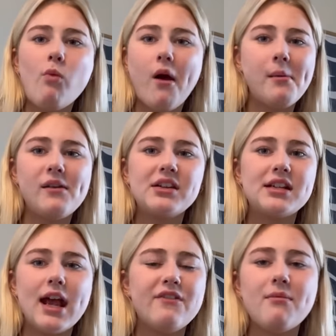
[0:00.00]

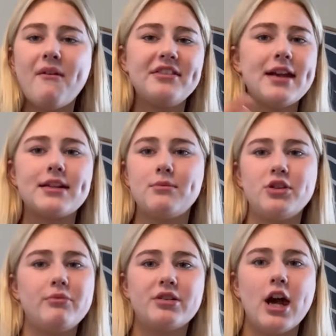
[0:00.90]
If I'm having sex, I'm
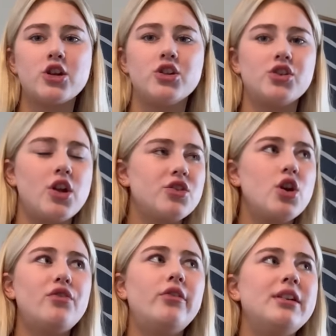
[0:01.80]
using protection. So there's
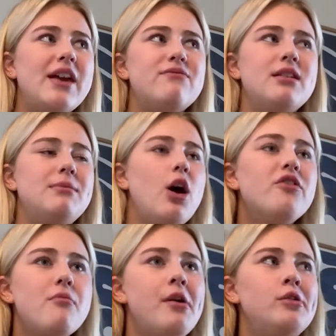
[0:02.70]
no real need for me to be on
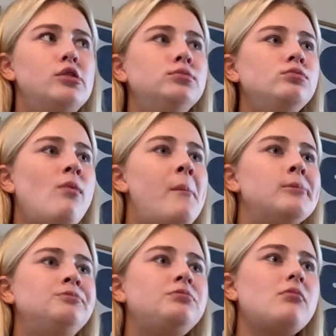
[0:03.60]
the pill.
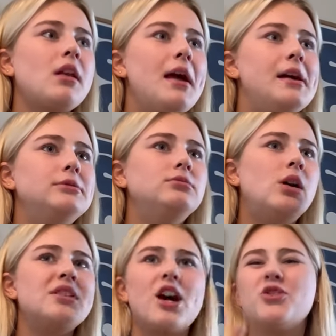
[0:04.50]
I
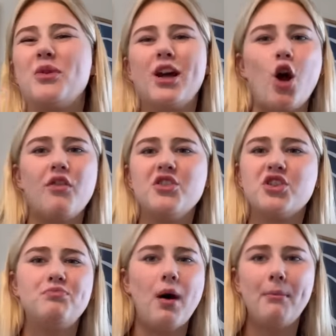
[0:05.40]
was like, I just want to get off it. It's
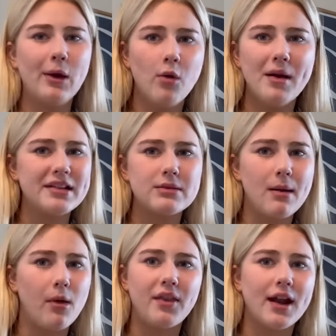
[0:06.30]
just pumping hormones into my
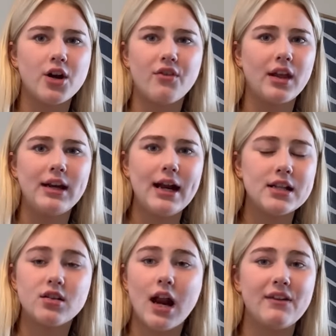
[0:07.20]
body that I don't really need. It's
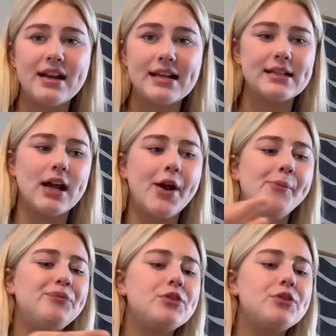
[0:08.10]
kind of unnecessary.